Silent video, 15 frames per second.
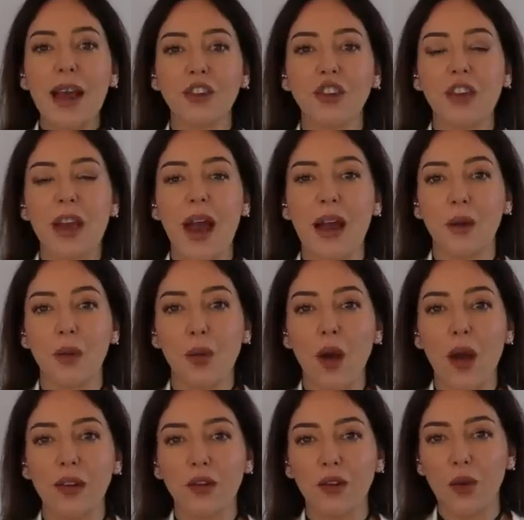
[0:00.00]
actually had a
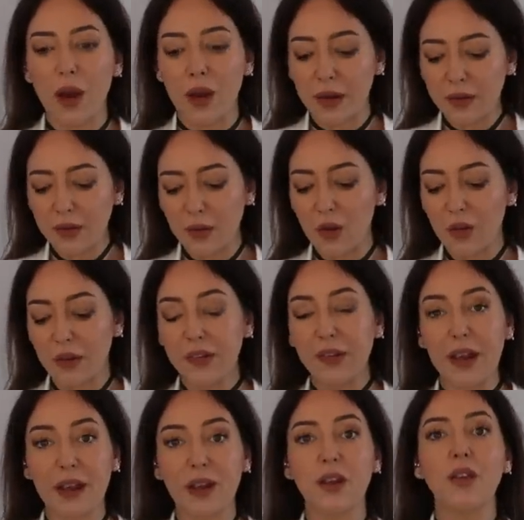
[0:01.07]
price rise on the
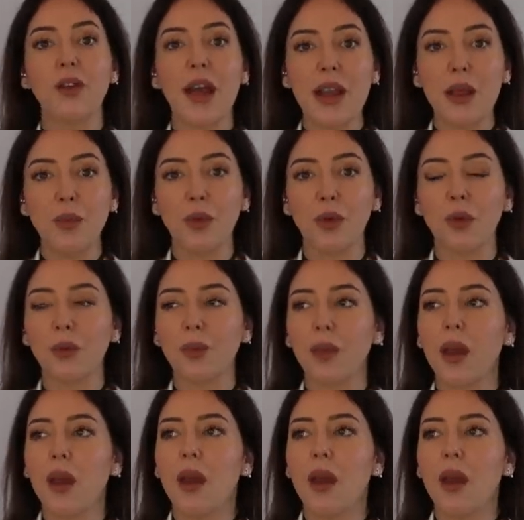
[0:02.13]
2nd of April